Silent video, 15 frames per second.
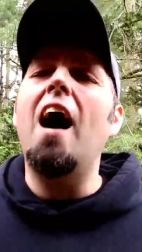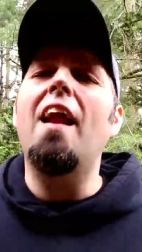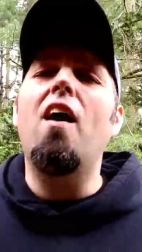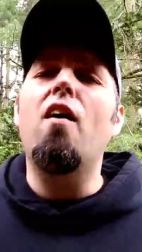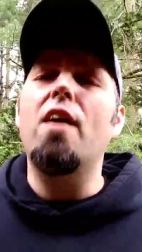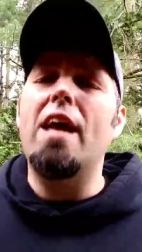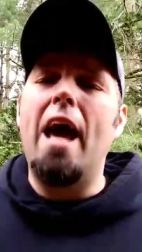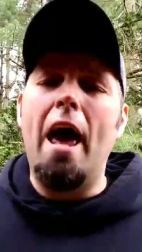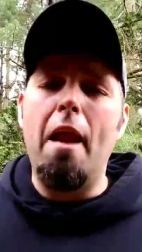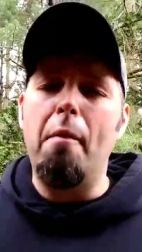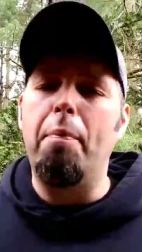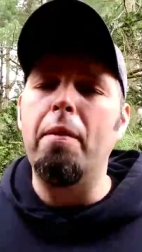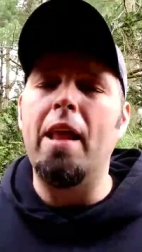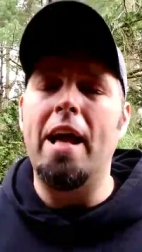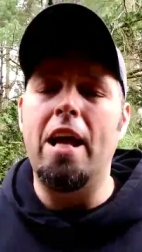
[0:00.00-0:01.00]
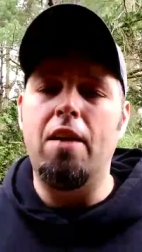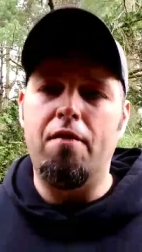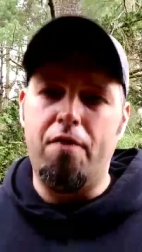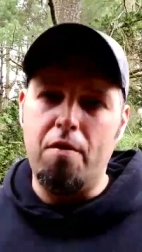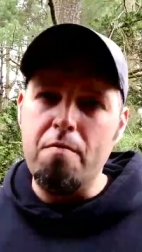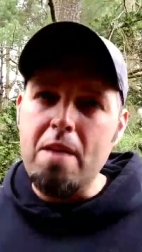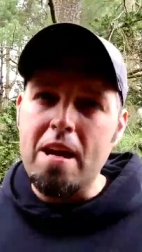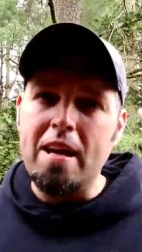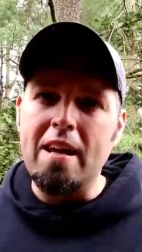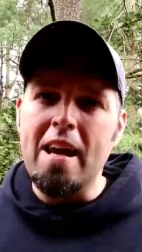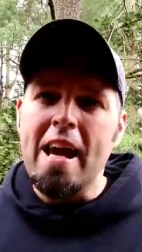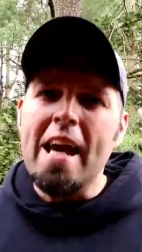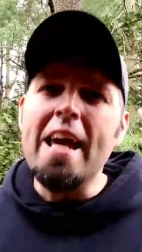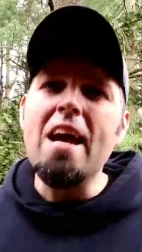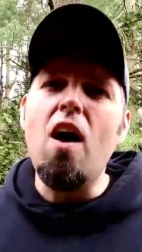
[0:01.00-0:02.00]
God already had a plan for
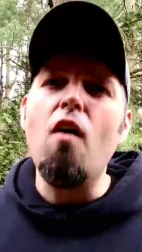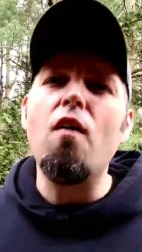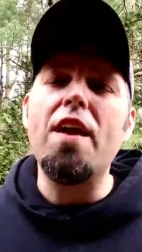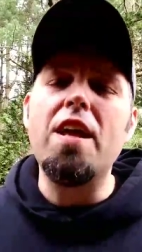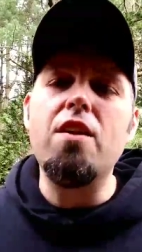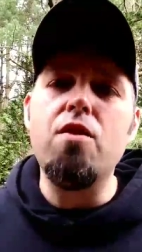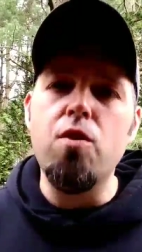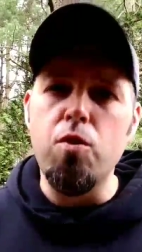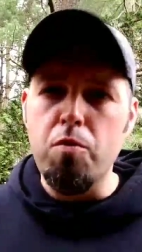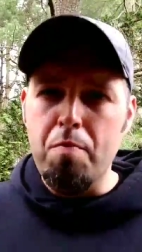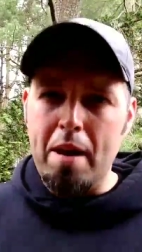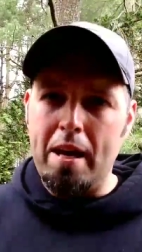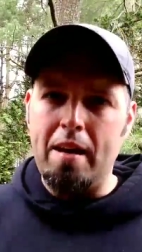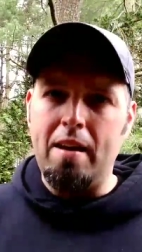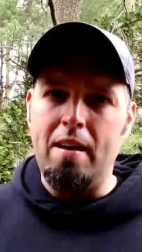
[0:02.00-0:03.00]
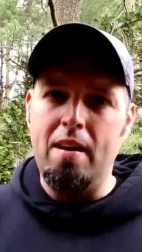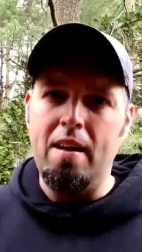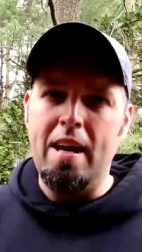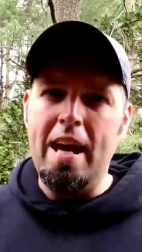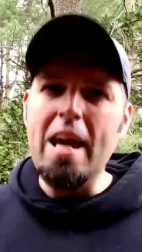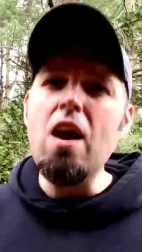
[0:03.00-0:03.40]
me. He already knew me.